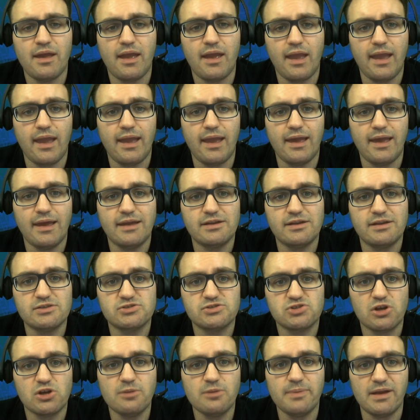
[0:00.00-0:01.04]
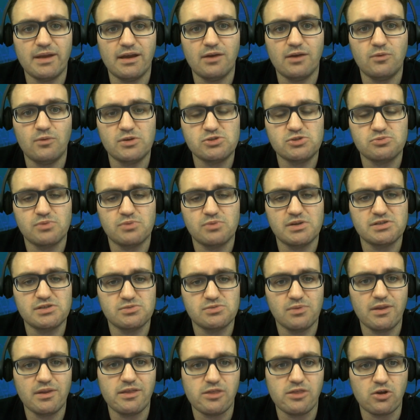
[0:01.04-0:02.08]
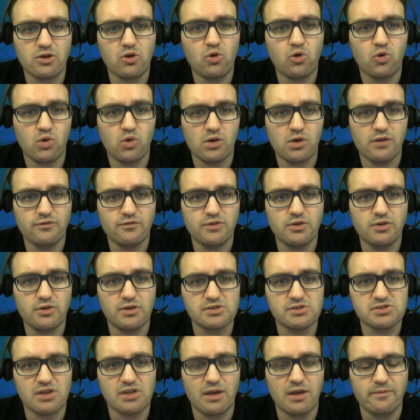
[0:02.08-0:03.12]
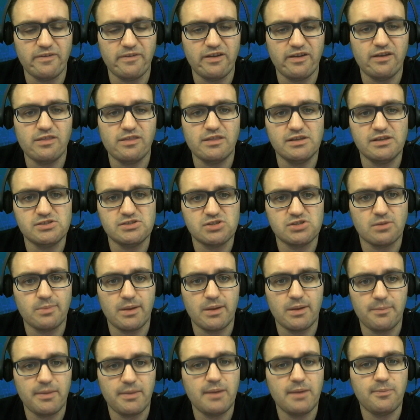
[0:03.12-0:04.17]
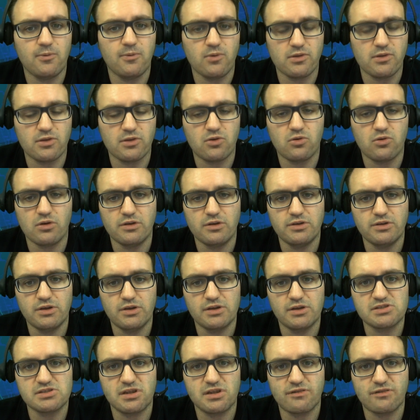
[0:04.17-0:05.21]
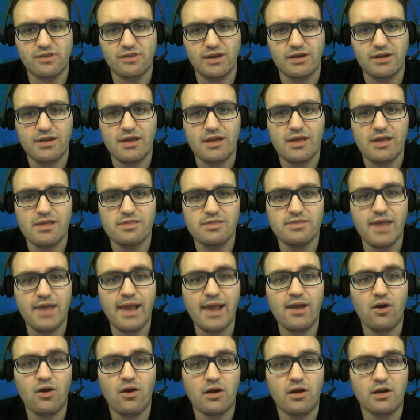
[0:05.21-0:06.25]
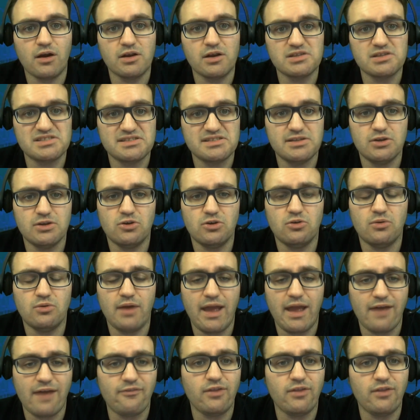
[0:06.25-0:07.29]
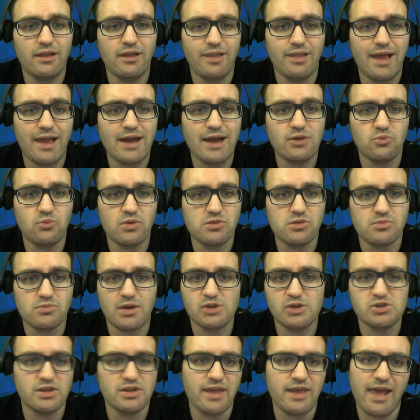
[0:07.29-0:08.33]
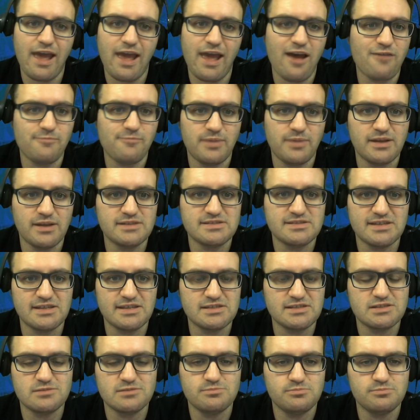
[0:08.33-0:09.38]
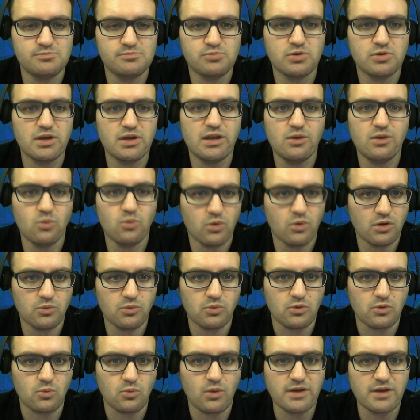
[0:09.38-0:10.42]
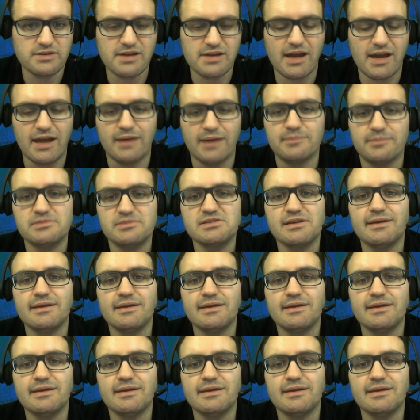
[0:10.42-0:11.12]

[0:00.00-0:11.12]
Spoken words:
And Serbia, which was really the core of Yugoslavia, the Serbian people were the core of Yugoslavia, they are still heavily aligned with Russia. They have been since pre-World War I times.